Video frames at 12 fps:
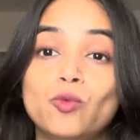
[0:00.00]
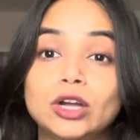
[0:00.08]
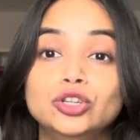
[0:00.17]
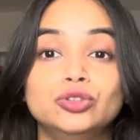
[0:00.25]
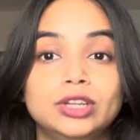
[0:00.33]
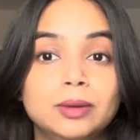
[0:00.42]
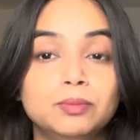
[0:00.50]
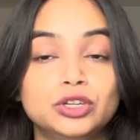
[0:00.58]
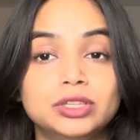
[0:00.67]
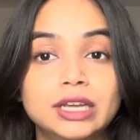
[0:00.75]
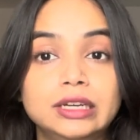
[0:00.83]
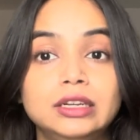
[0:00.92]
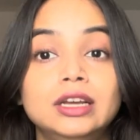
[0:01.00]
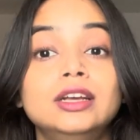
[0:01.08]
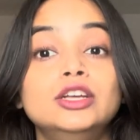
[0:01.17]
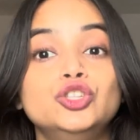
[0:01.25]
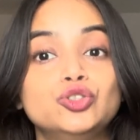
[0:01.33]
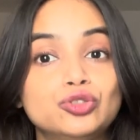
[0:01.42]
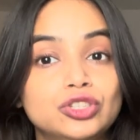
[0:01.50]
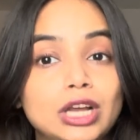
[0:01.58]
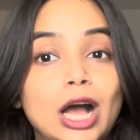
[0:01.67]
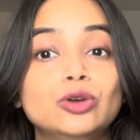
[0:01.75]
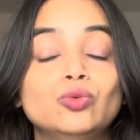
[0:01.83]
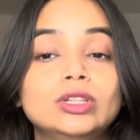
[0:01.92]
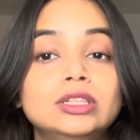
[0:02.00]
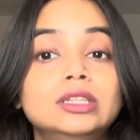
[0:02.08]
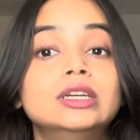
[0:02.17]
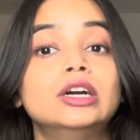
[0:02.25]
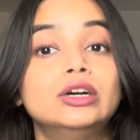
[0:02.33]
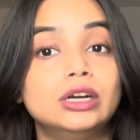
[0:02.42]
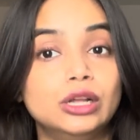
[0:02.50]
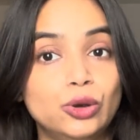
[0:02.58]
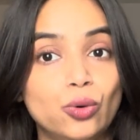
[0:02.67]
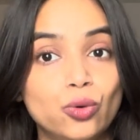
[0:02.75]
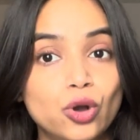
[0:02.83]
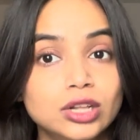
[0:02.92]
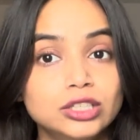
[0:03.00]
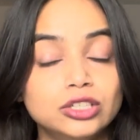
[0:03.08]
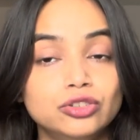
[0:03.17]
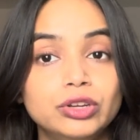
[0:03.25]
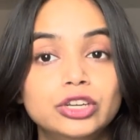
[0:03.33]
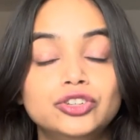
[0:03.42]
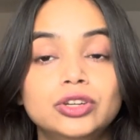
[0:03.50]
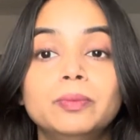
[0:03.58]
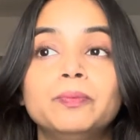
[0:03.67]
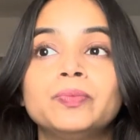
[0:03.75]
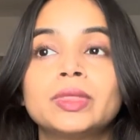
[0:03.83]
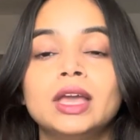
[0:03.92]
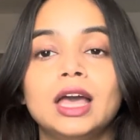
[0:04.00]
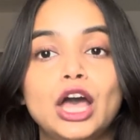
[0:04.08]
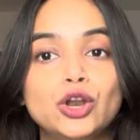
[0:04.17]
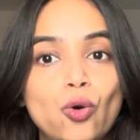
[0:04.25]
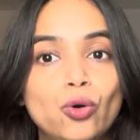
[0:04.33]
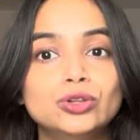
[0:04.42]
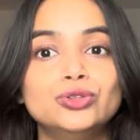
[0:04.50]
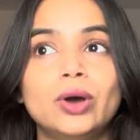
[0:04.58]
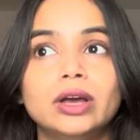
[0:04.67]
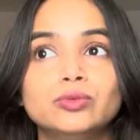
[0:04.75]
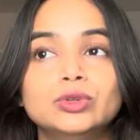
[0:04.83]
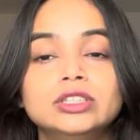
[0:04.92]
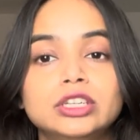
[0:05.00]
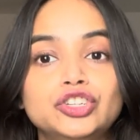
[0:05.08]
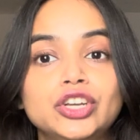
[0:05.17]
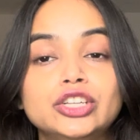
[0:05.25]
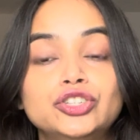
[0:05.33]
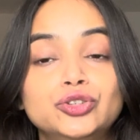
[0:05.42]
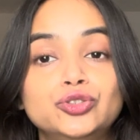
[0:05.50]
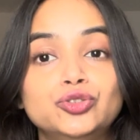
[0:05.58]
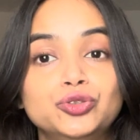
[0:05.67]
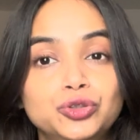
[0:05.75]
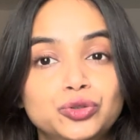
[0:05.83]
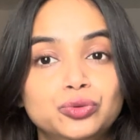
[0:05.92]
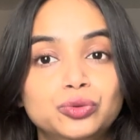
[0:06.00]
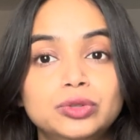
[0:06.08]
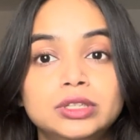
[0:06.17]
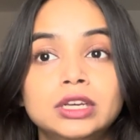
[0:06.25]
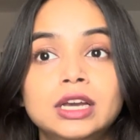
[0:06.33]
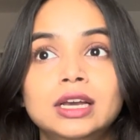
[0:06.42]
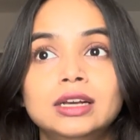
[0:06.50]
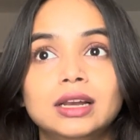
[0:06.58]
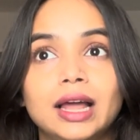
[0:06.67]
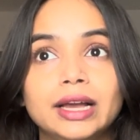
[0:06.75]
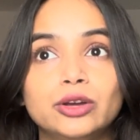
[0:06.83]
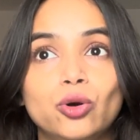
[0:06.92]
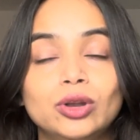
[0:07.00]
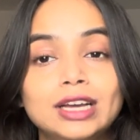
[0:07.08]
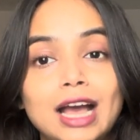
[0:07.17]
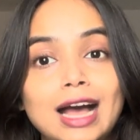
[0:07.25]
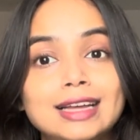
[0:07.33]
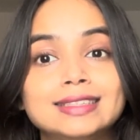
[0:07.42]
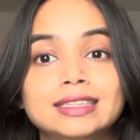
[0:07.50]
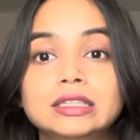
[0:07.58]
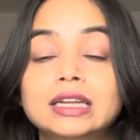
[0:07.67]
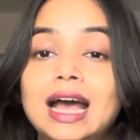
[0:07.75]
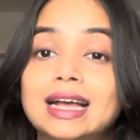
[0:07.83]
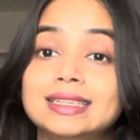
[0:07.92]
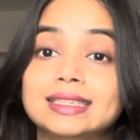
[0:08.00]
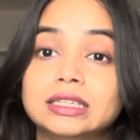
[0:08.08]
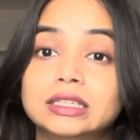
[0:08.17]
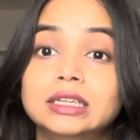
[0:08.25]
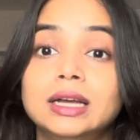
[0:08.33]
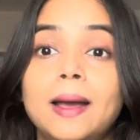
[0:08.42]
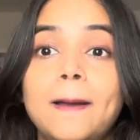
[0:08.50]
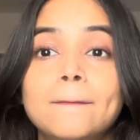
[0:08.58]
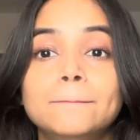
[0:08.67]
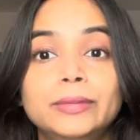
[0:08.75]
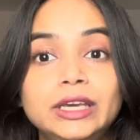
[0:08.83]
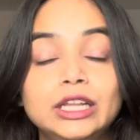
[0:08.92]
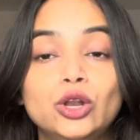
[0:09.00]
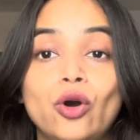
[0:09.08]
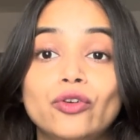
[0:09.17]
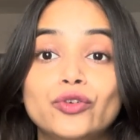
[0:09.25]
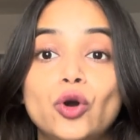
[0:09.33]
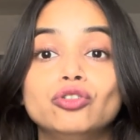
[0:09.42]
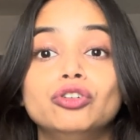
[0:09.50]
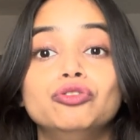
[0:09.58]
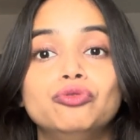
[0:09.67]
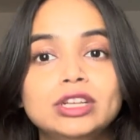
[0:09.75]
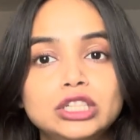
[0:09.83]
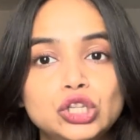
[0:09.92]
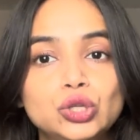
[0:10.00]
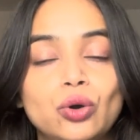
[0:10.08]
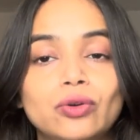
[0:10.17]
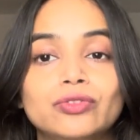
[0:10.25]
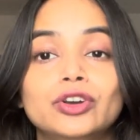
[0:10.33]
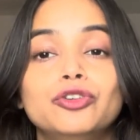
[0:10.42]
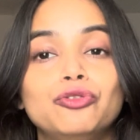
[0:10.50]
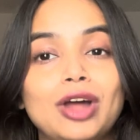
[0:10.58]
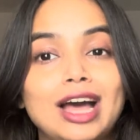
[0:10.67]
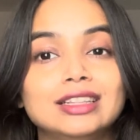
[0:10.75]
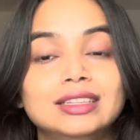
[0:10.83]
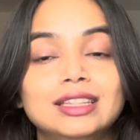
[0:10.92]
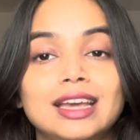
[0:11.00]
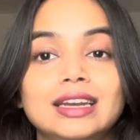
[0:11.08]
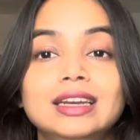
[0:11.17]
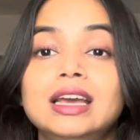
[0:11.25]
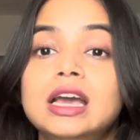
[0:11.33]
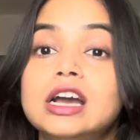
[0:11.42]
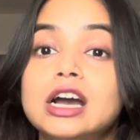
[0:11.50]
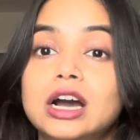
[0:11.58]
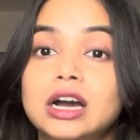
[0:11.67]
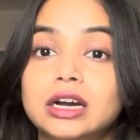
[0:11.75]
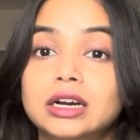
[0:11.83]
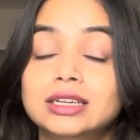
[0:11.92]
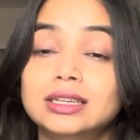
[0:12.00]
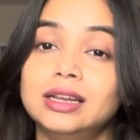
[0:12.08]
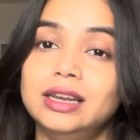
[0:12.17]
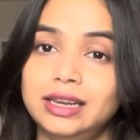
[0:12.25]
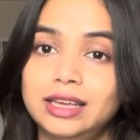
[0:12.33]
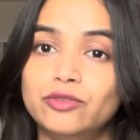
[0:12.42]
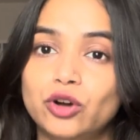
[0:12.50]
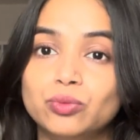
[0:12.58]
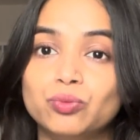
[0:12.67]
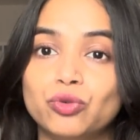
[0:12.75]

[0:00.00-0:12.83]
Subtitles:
1 to 10%. So start with a low concentration. And also I would suggest you to use glycolic acid as a peel off or a rinse off rather than a leave on